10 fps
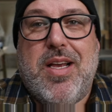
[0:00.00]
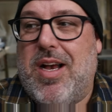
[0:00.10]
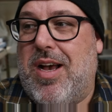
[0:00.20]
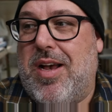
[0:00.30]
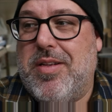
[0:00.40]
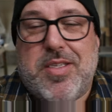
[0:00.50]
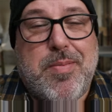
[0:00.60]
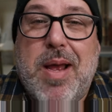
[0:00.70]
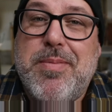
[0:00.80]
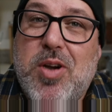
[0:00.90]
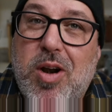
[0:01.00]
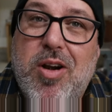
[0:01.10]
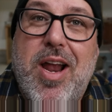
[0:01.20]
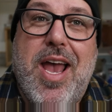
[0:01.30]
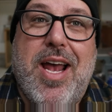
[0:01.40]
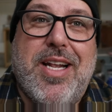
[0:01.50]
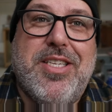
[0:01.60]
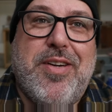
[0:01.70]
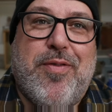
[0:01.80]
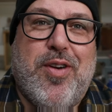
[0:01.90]
Uh, sometimes they're on her head and
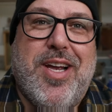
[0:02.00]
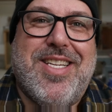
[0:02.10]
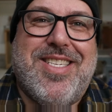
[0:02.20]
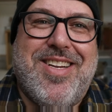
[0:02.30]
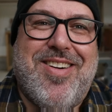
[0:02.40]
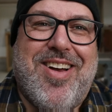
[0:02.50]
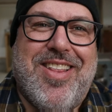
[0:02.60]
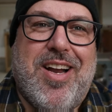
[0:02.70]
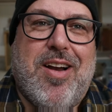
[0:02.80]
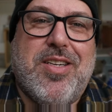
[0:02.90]
she forgets they're on there.